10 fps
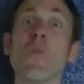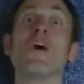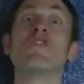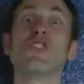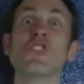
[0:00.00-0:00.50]

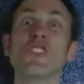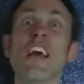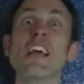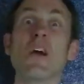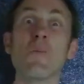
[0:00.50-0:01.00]
we should
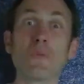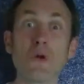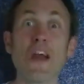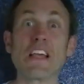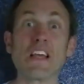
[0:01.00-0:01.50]
take a
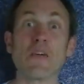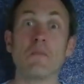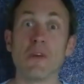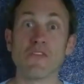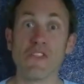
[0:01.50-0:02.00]
break
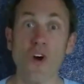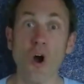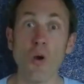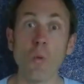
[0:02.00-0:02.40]
before